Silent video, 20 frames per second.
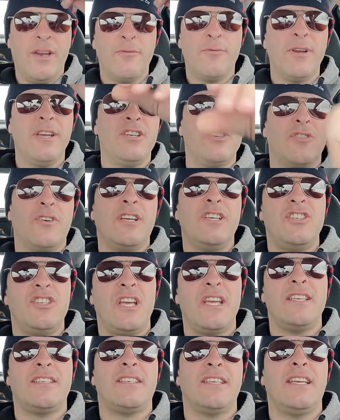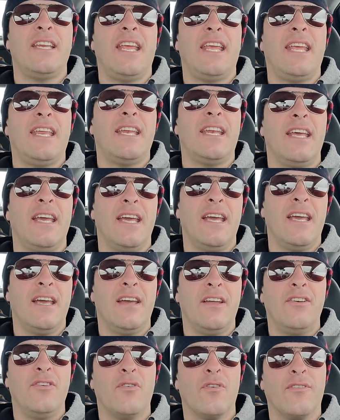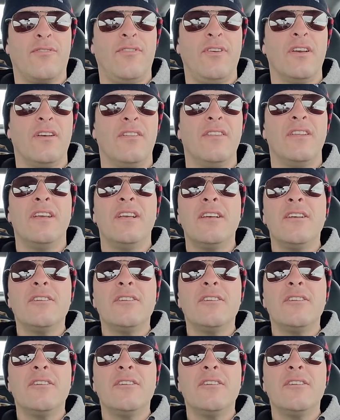rejoin Jason in Northfield.